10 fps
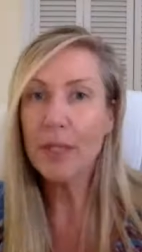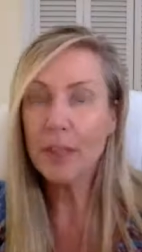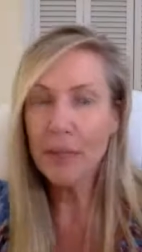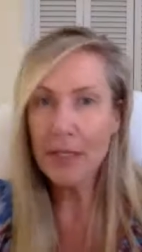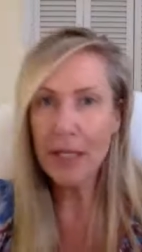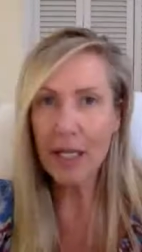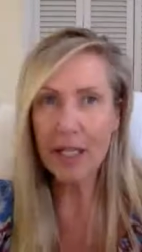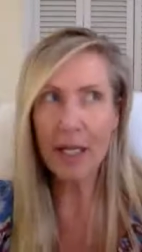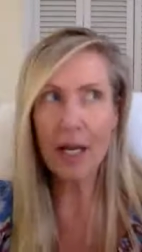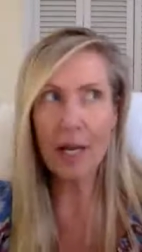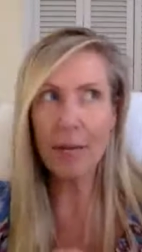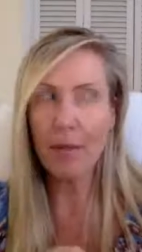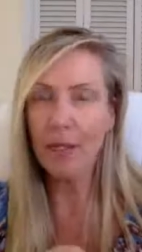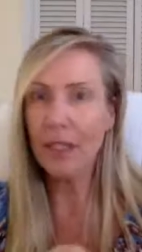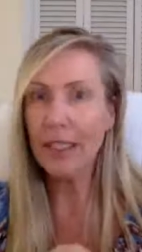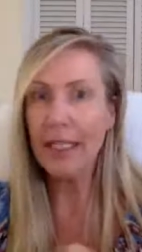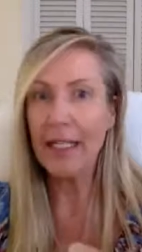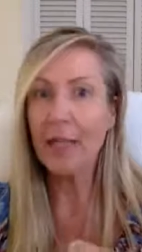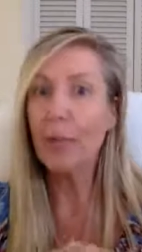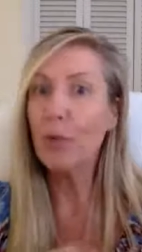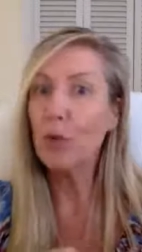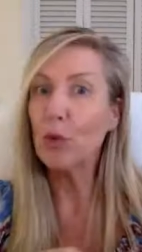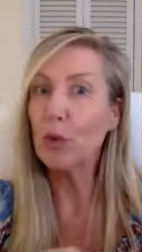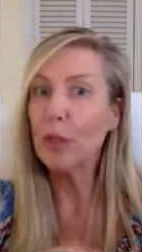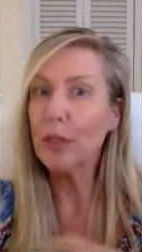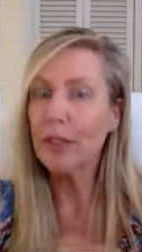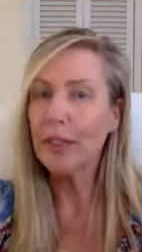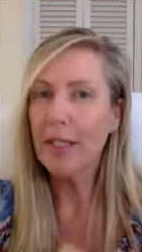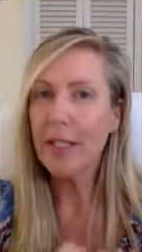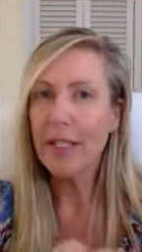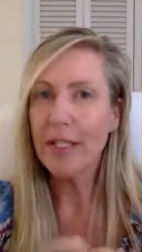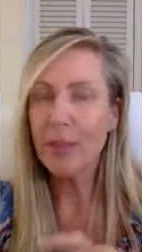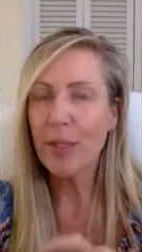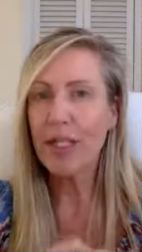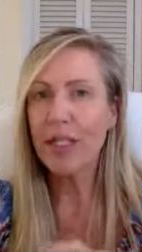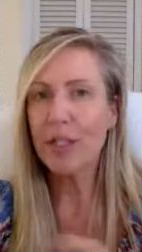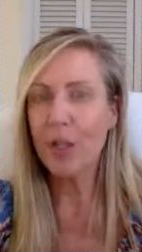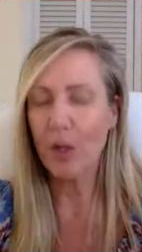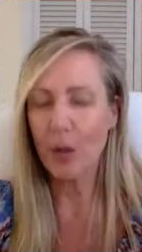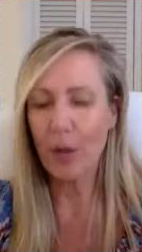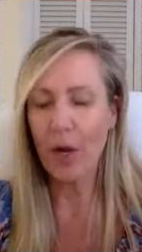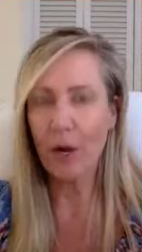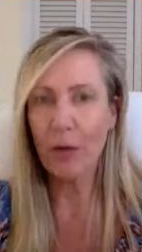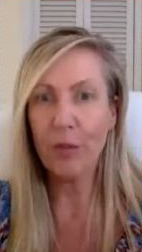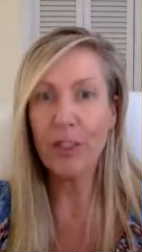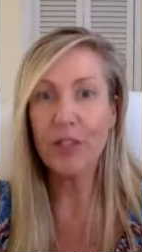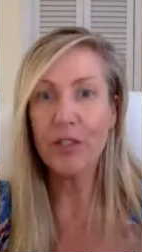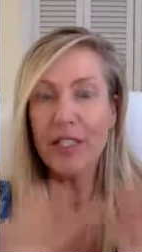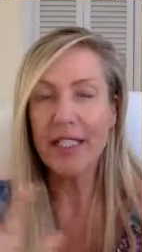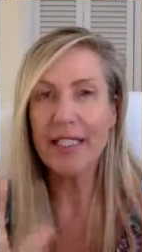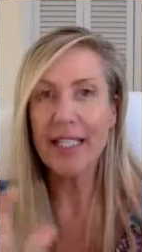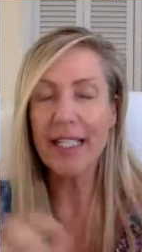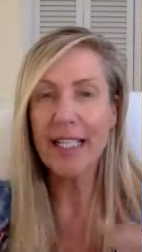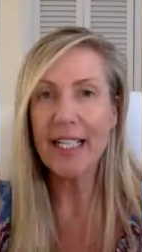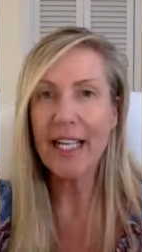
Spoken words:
My husband has spent a lot of time cleaning the pool this week, so hopefully it'll stay sunny.